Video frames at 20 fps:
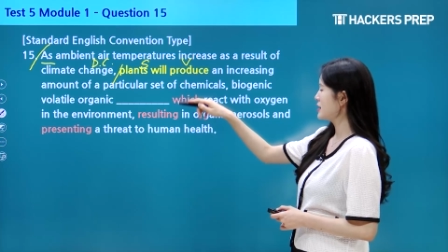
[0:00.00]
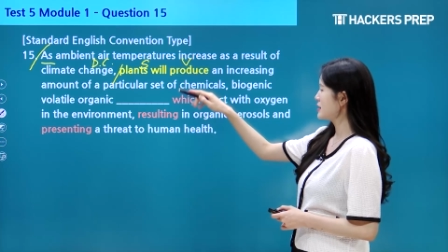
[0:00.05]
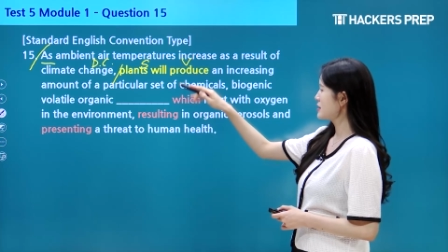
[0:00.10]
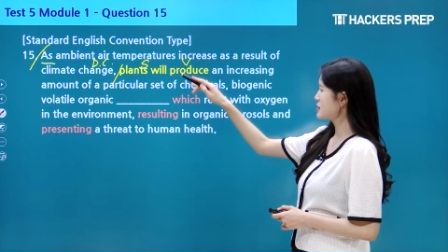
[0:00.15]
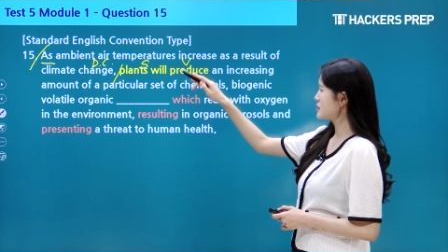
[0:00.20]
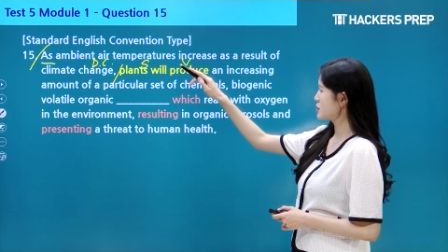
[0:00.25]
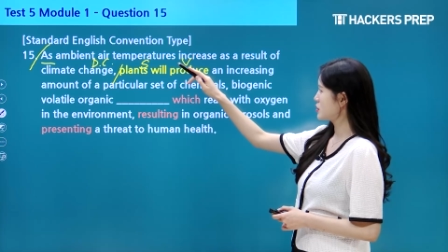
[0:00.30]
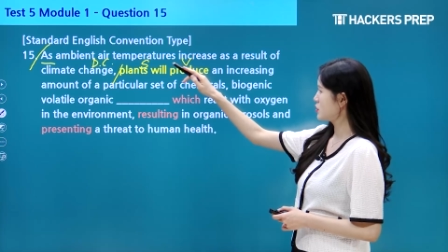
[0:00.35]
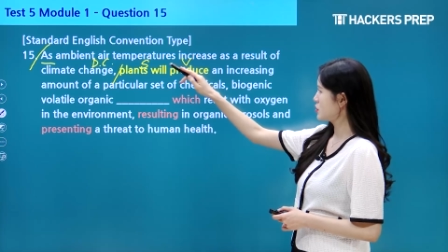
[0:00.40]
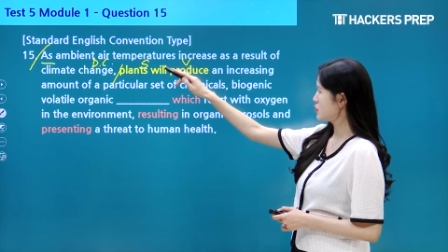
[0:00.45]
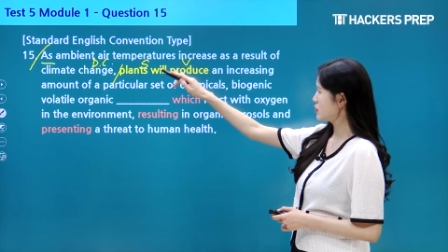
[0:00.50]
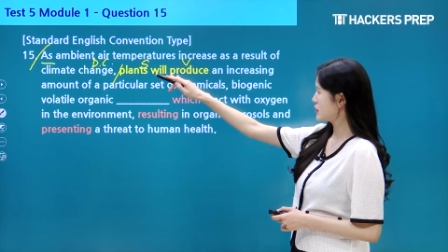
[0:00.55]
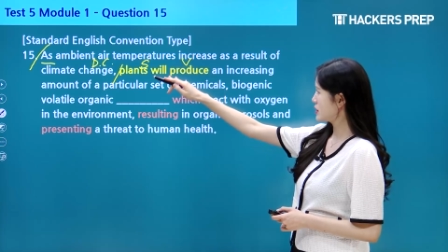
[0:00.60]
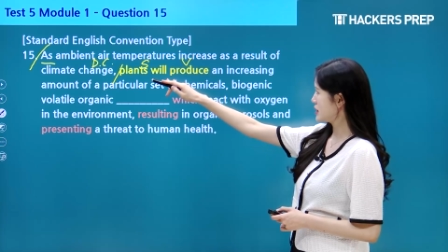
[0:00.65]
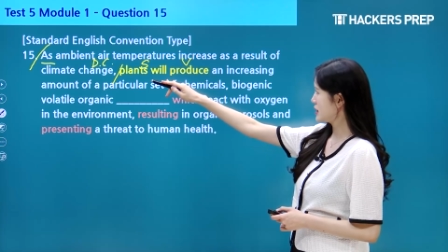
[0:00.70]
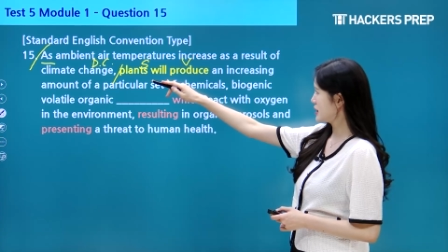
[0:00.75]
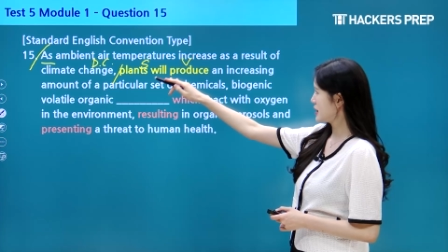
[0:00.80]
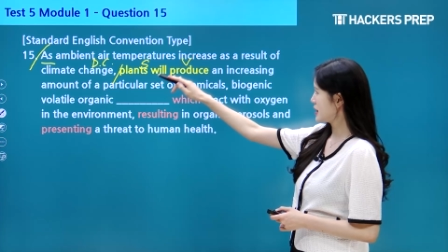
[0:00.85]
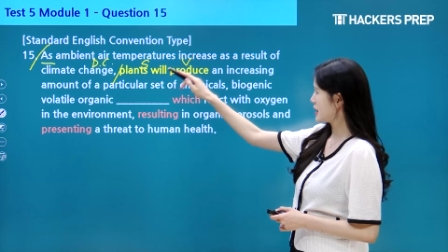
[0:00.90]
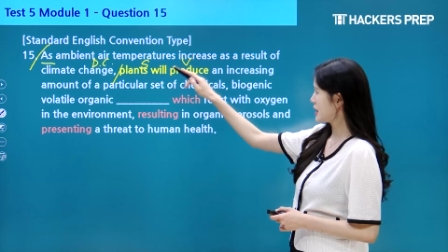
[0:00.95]
So
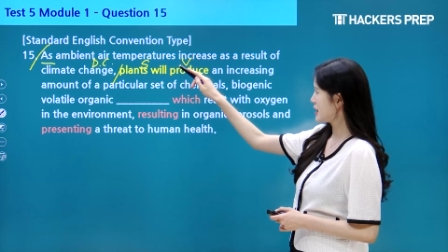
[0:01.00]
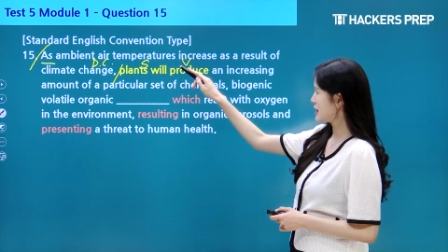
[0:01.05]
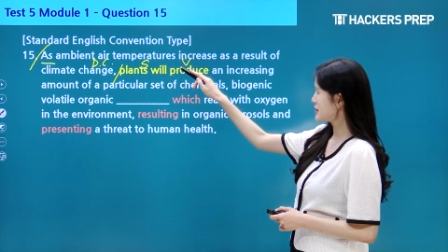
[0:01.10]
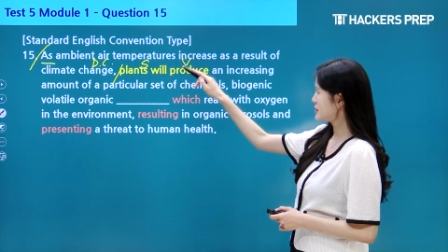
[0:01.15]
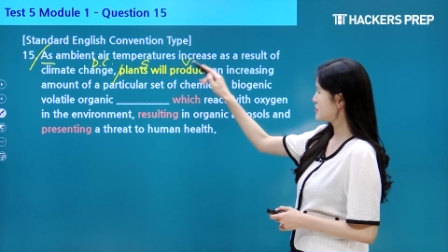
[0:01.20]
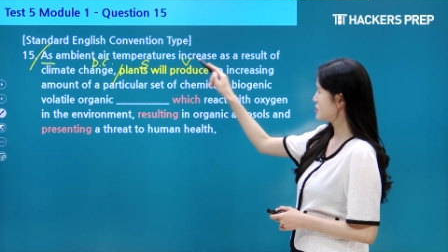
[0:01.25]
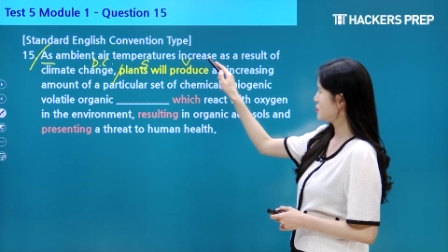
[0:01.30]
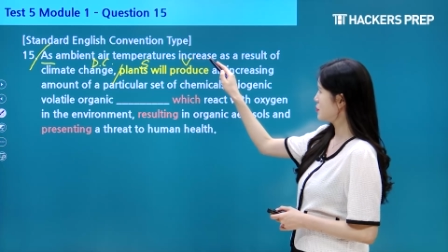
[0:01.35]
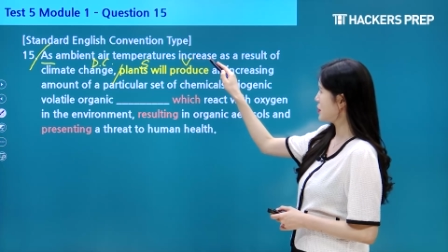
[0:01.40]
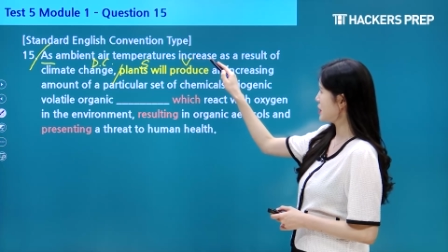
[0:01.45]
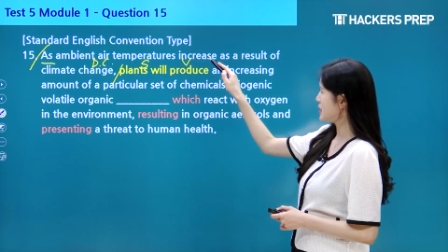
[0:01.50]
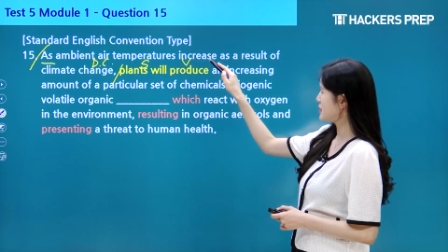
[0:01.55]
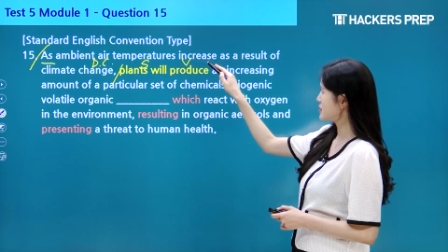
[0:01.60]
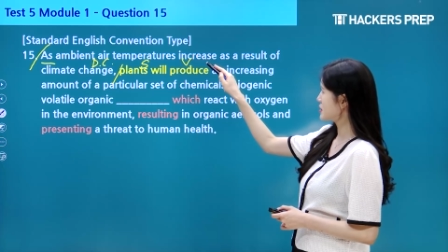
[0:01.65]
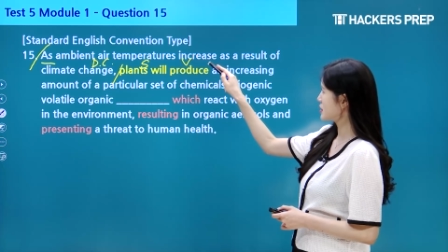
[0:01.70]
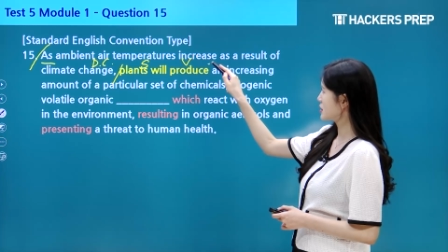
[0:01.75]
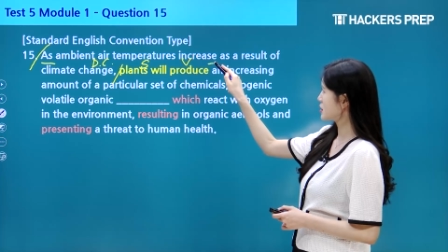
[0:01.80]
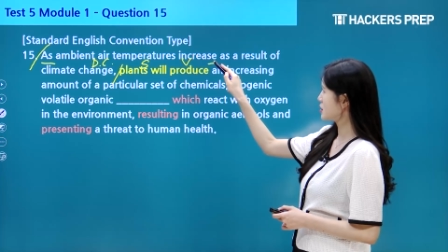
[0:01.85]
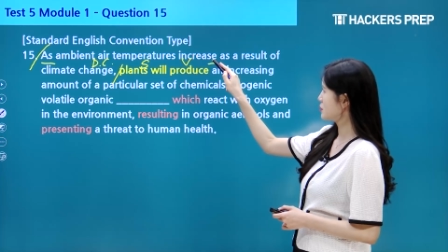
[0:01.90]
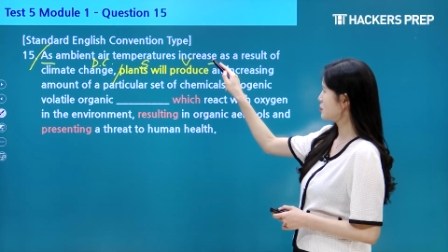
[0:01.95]
it has the
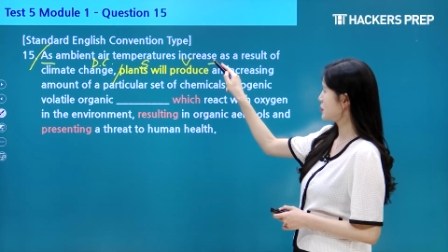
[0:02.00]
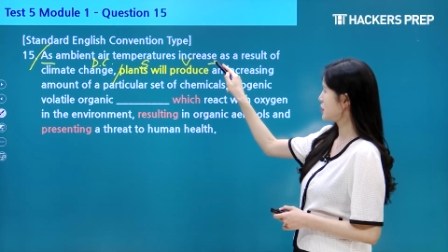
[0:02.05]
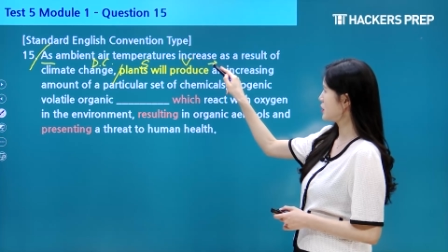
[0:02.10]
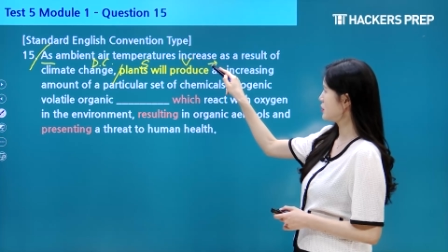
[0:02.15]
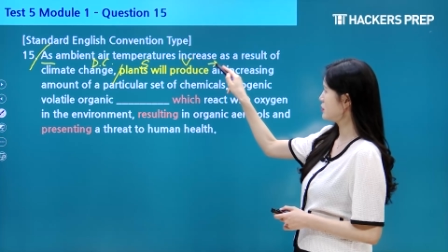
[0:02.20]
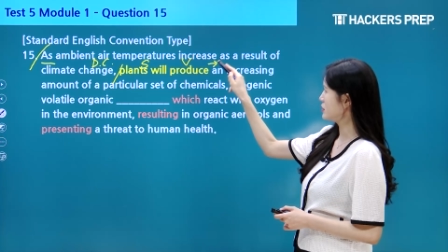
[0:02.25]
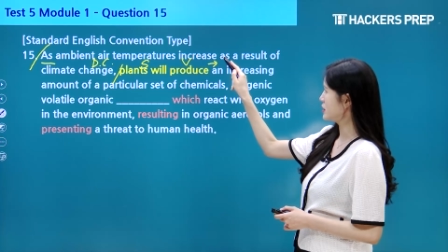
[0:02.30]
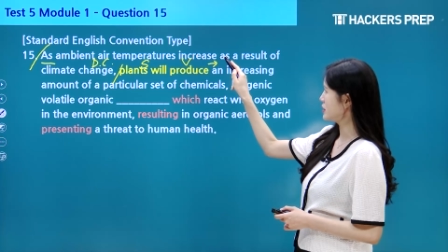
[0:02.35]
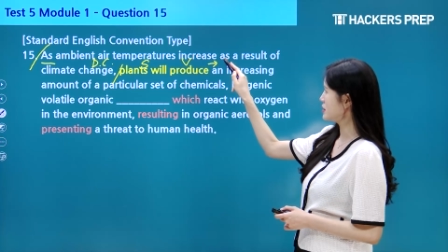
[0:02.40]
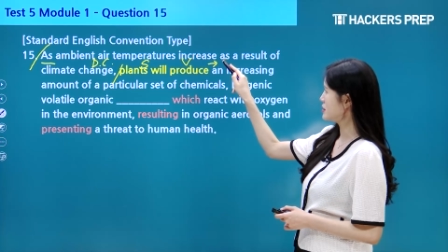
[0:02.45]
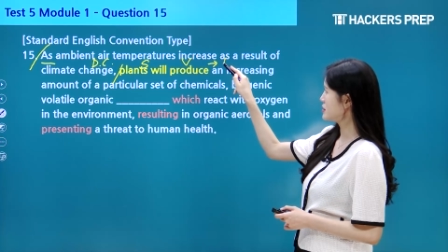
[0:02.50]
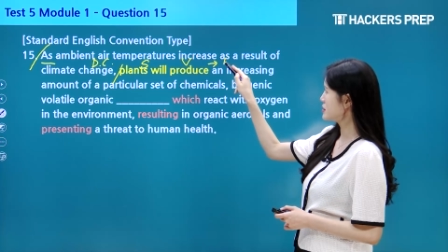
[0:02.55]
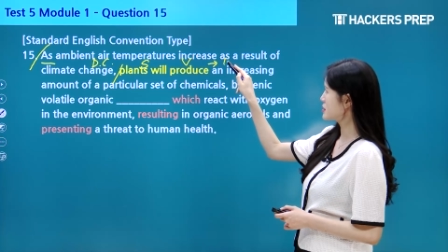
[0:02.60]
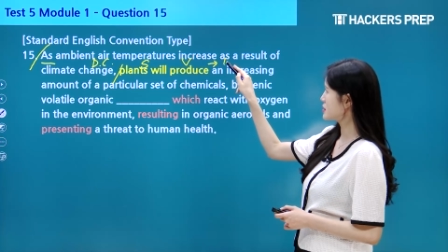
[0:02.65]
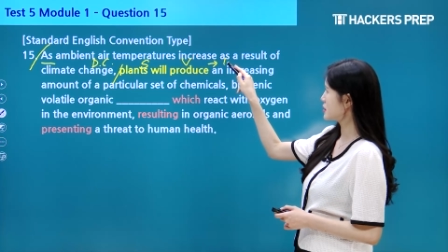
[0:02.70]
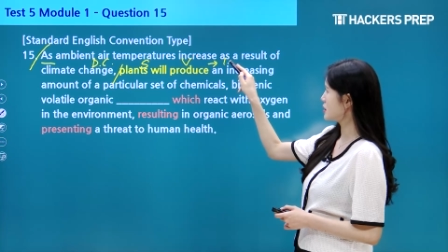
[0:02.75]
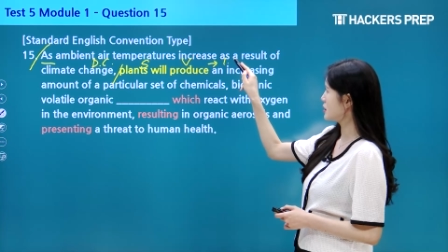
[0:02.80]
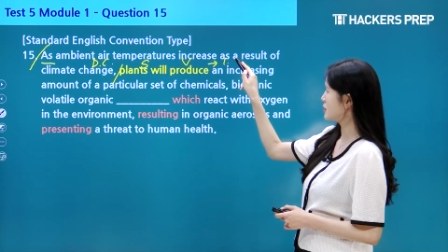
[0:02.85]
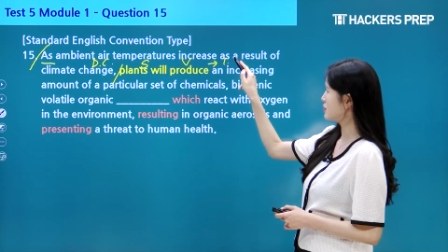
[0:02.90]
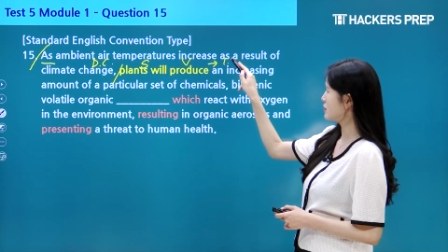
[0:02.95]
basic components
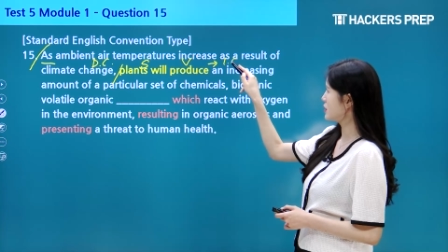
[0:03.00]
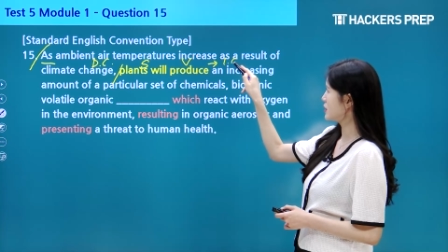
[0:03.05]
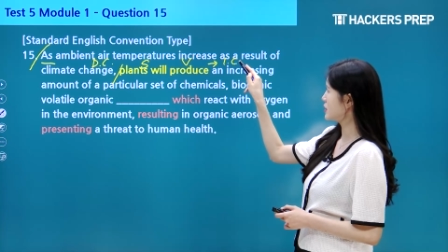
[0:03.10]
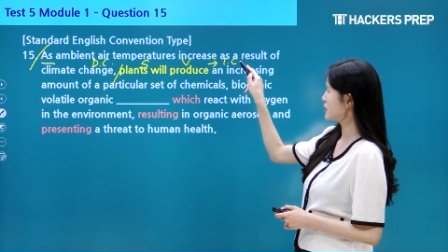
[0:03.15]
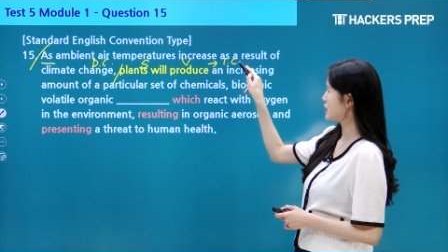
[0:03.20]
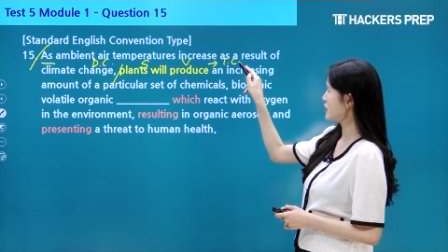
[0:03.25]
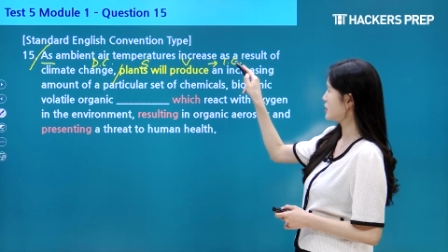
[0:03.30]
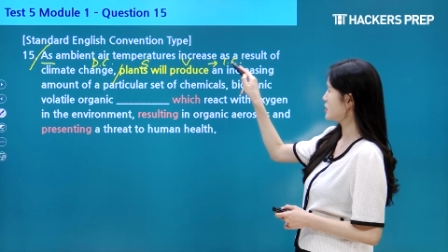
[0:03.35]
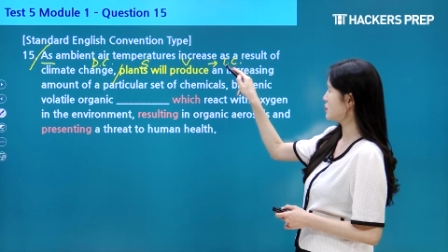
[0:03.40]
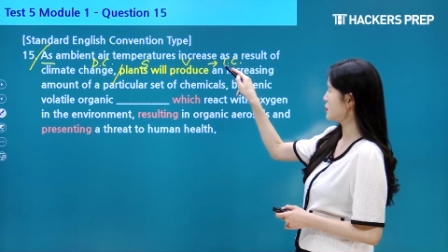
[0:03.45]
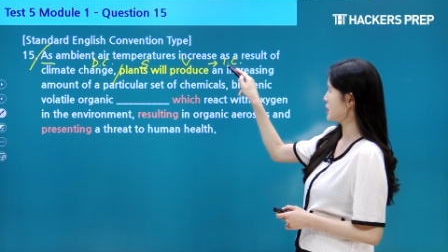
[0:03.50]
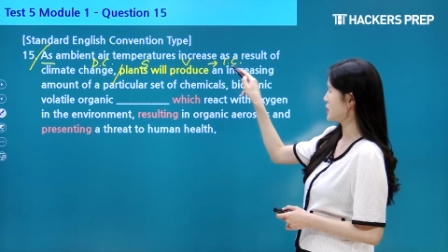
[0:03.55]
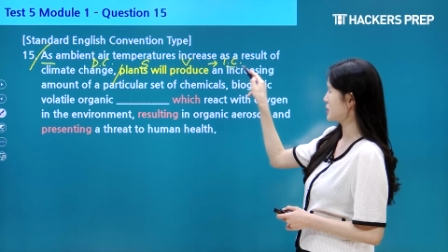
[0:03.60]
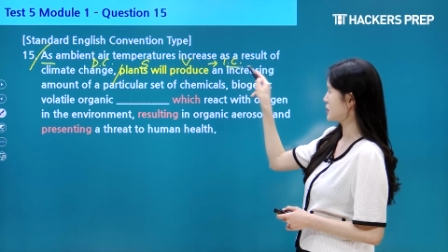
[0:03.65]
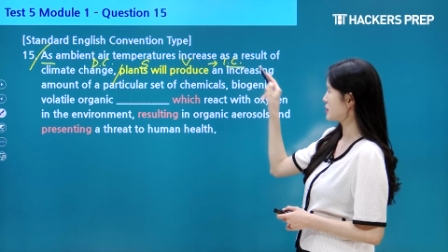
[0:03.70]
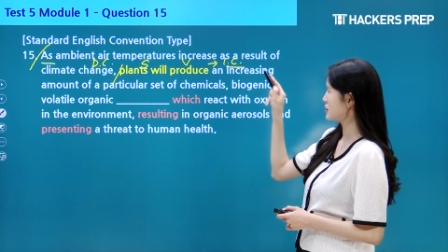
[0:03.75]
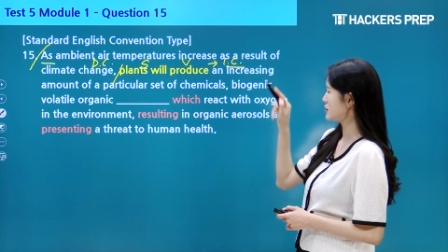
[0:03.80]
of an independent